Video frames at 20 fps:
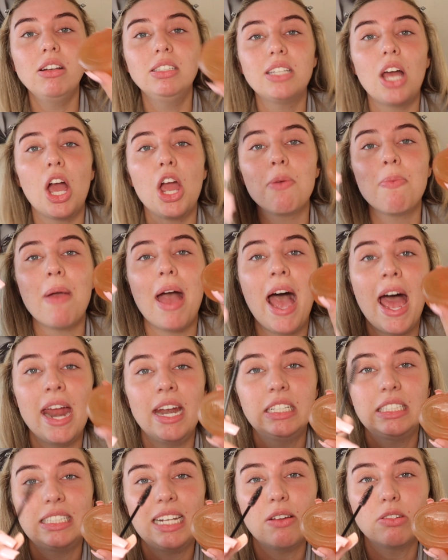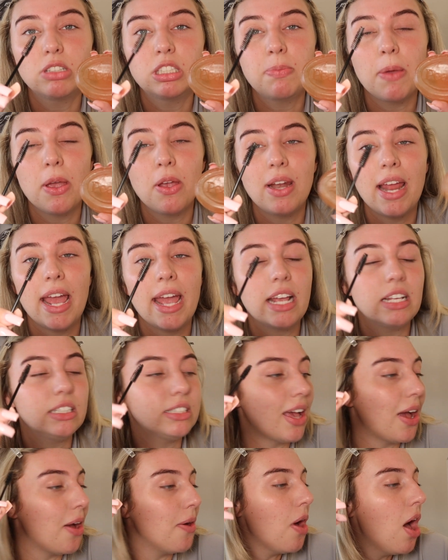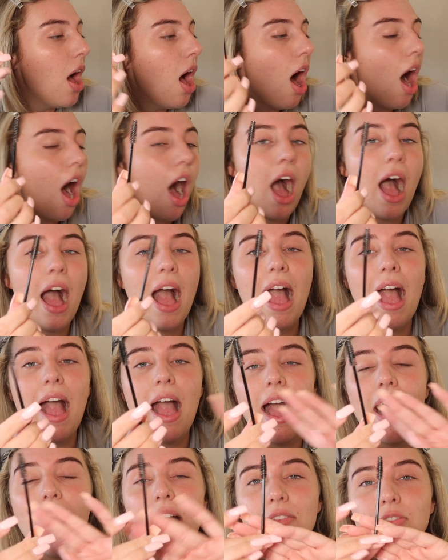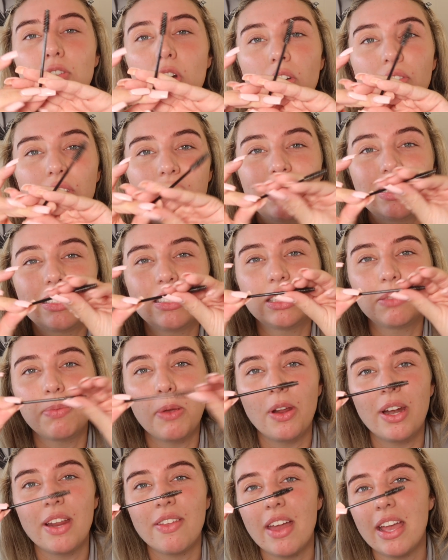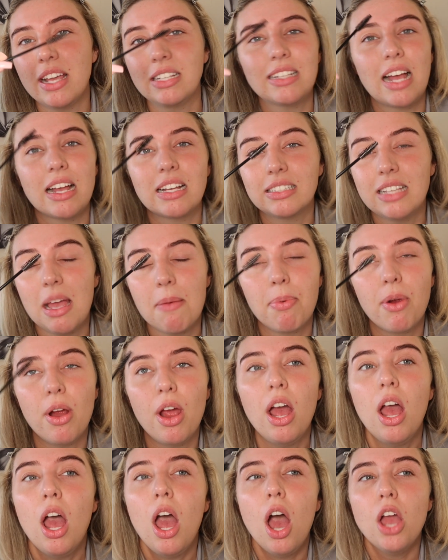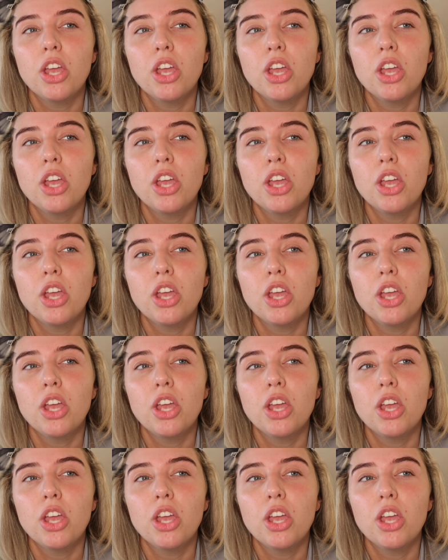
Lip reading: of soap and a little spoolie. So I have got this spoolie that is like separate.